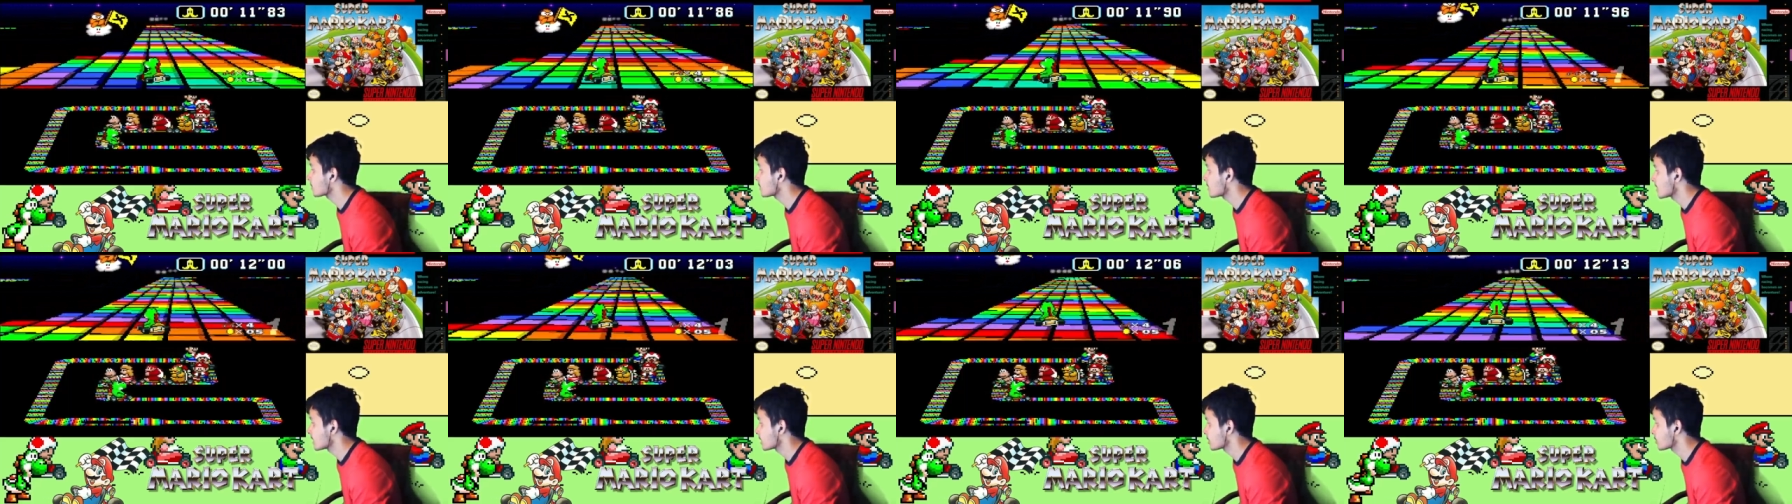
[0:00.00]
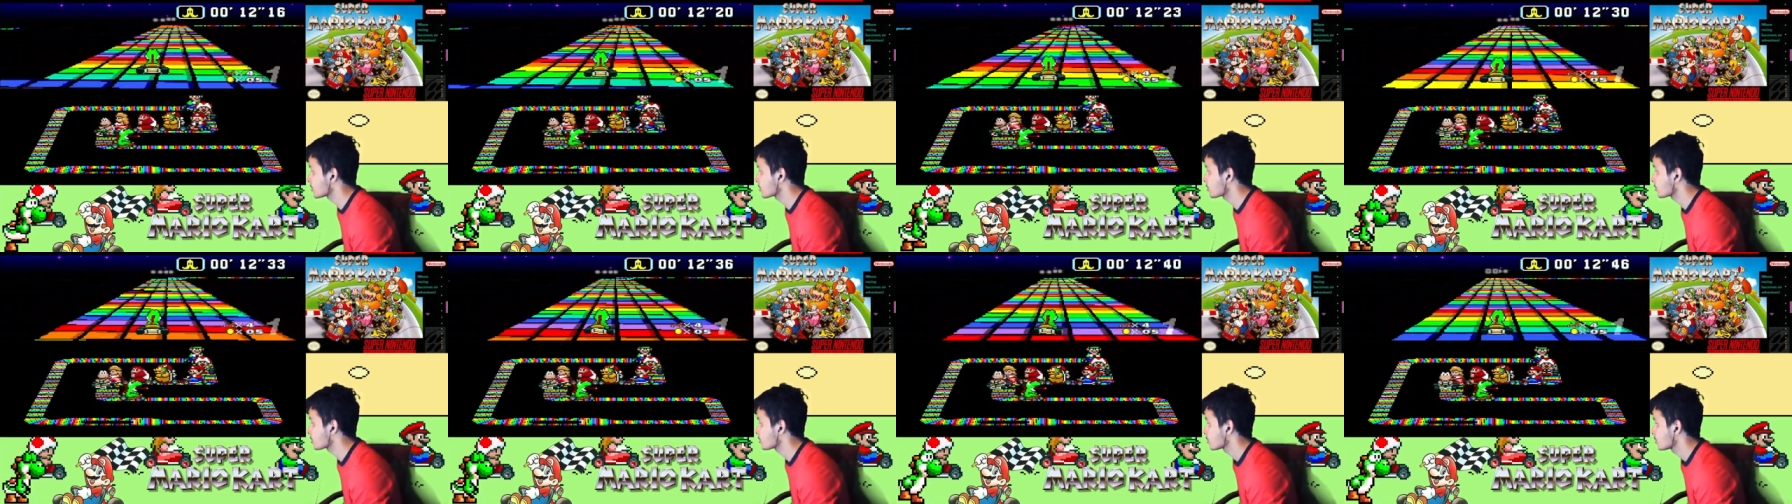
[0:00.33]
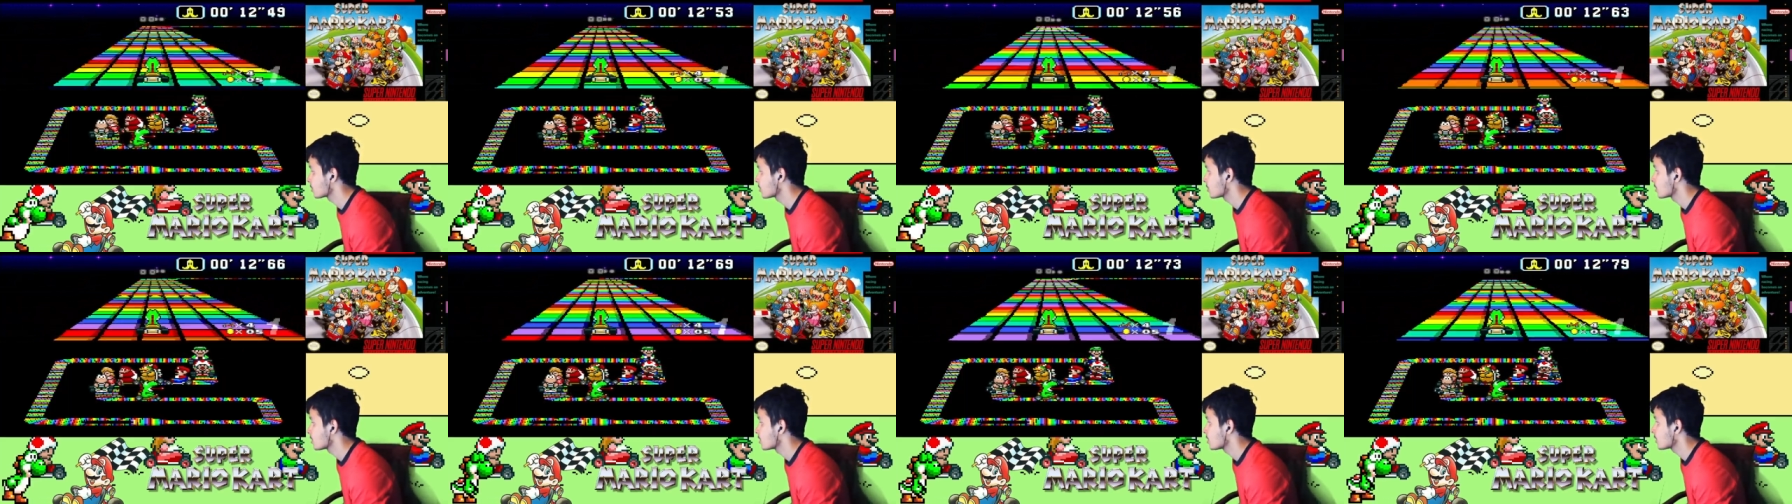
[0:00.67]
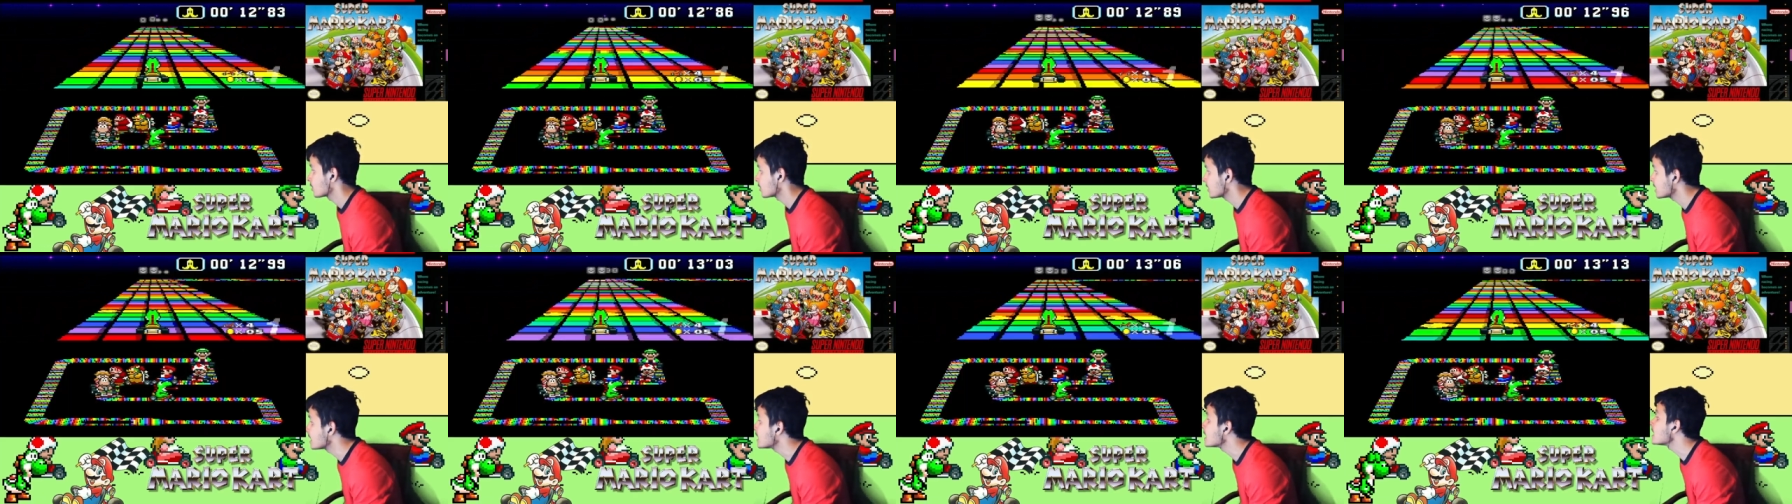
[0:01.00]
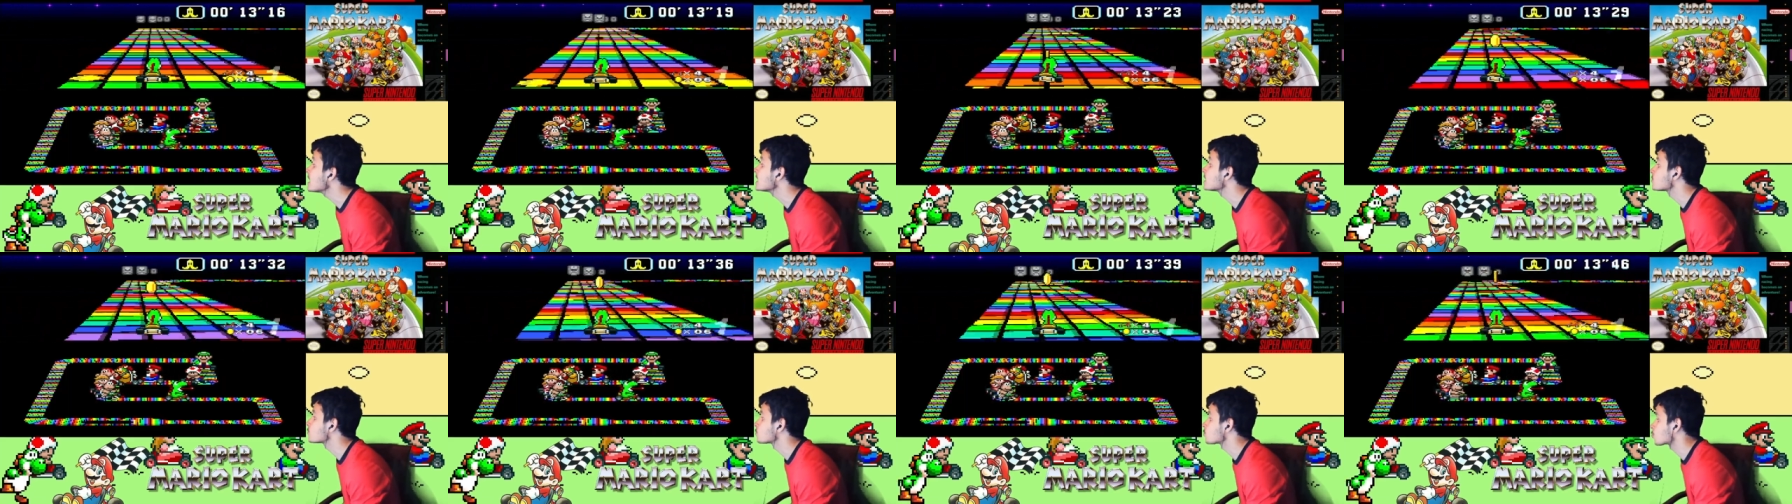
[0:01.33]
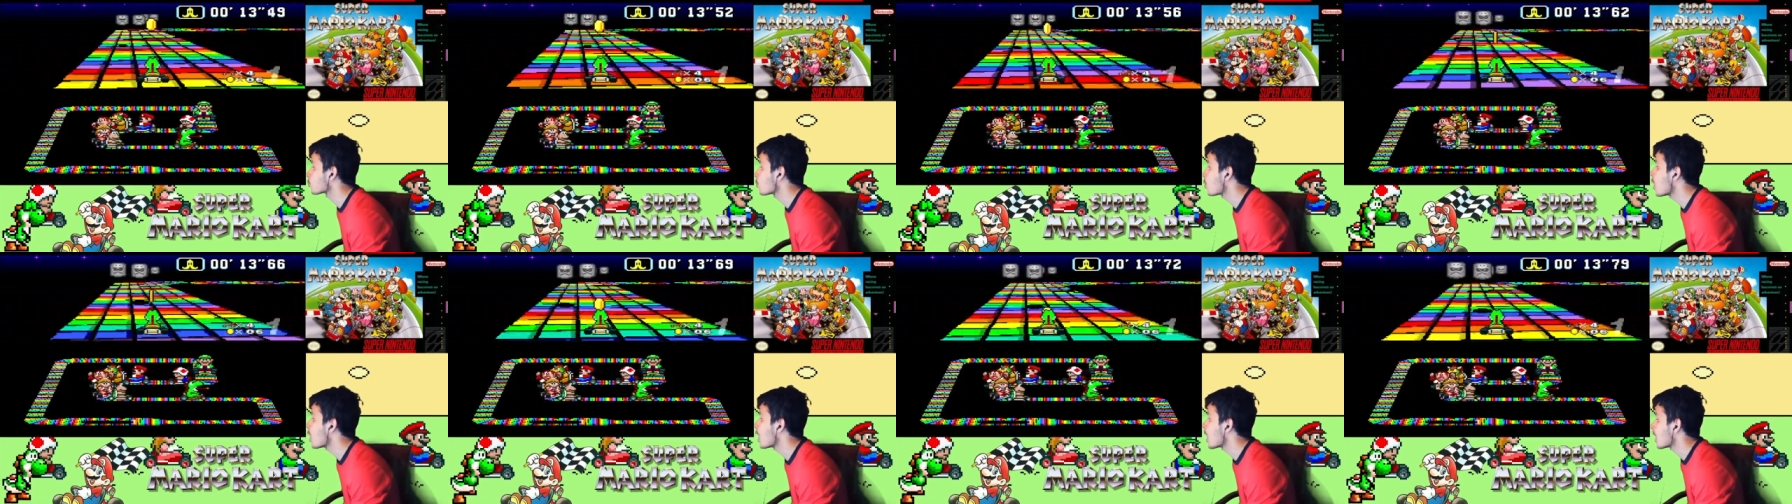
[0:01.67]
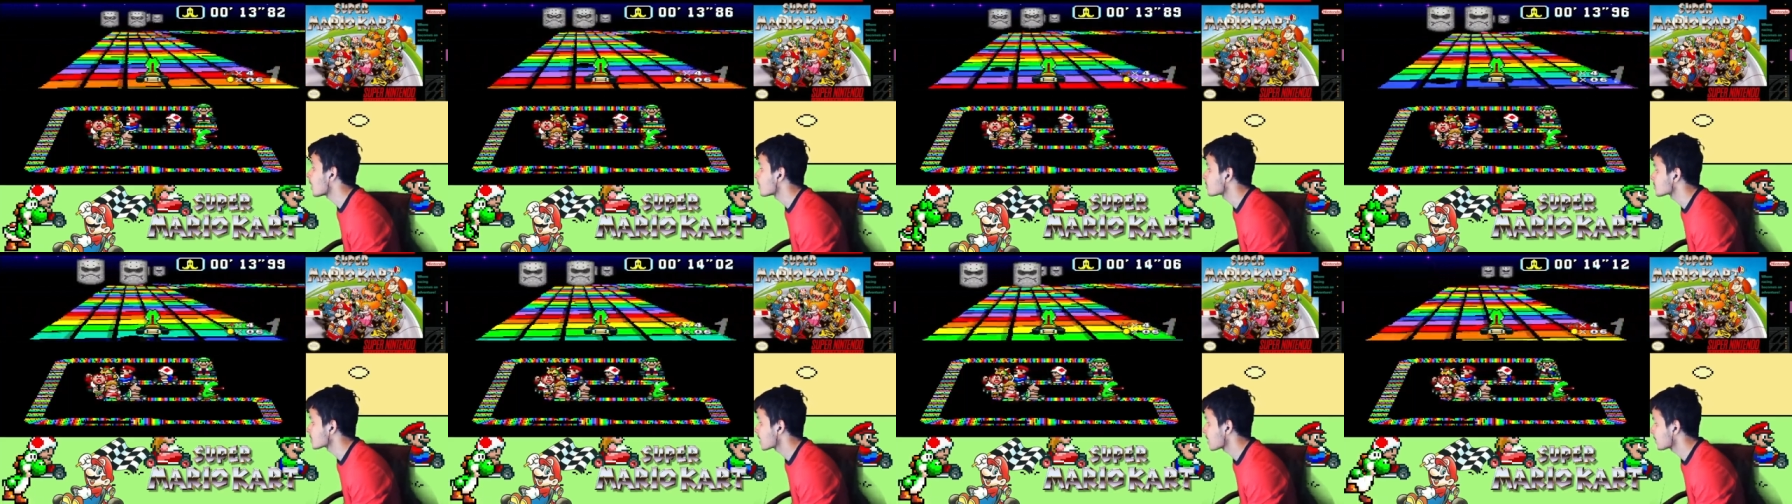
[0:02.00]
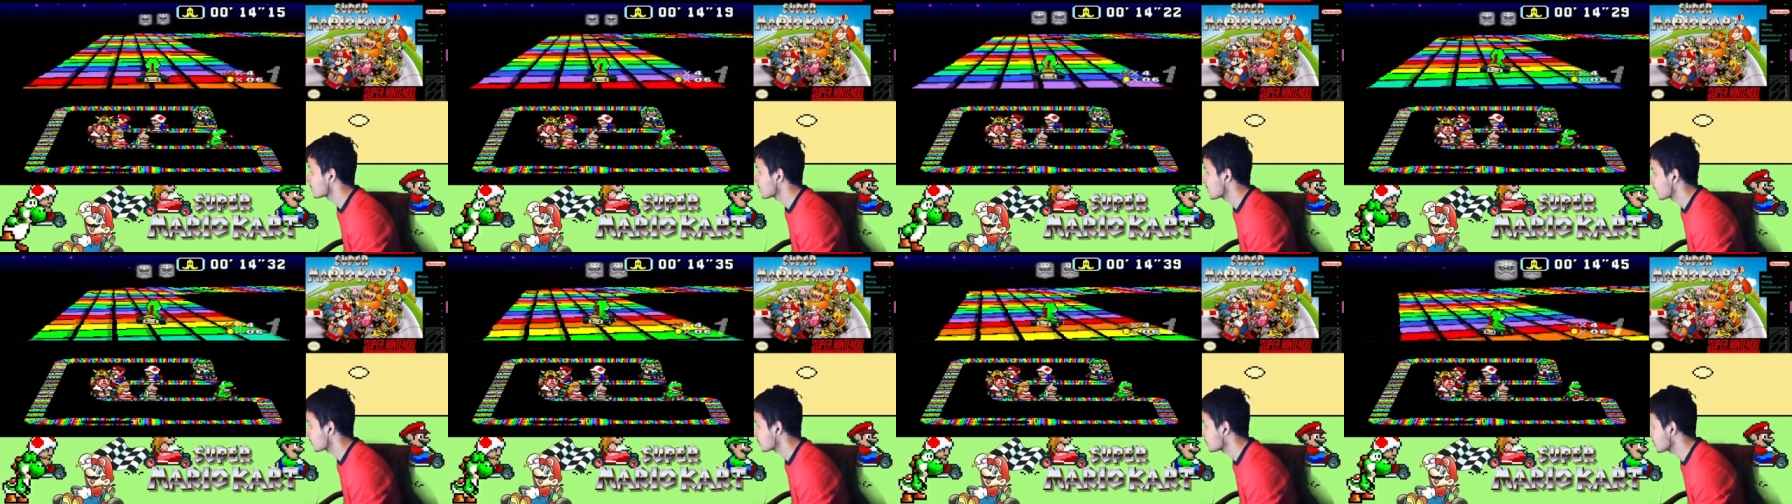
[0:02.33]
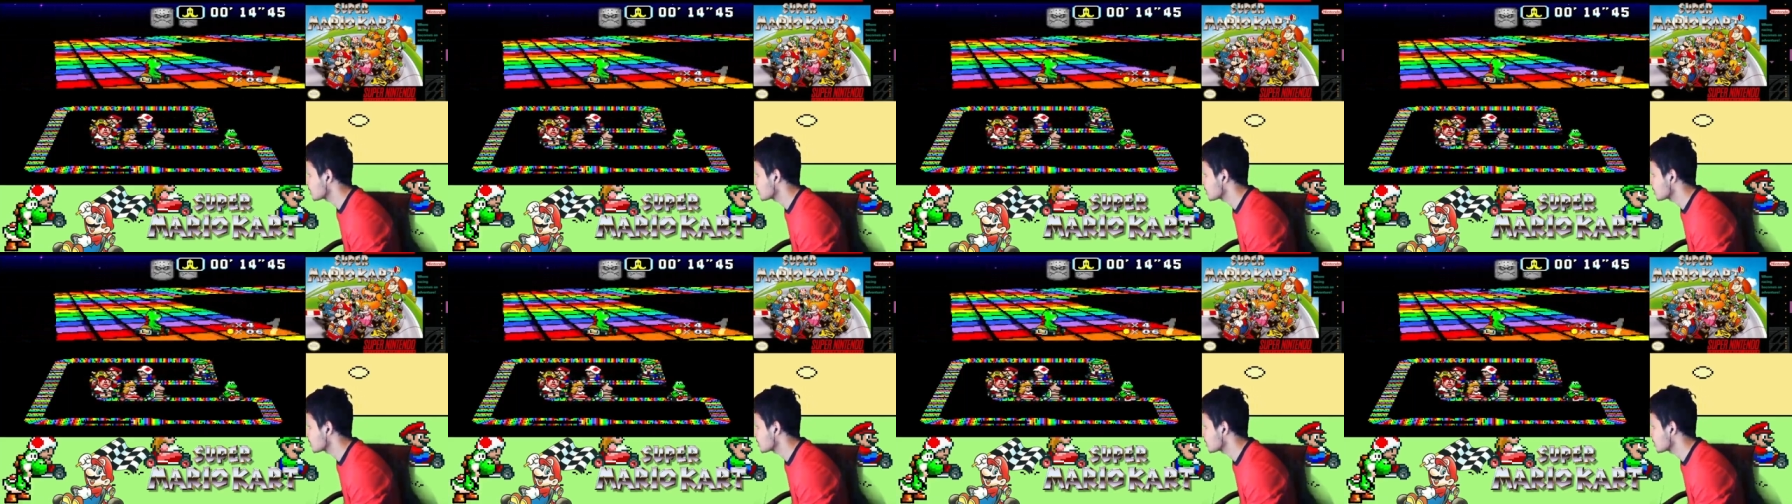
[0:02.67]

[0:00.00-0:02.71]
this. These Thwomps up there. You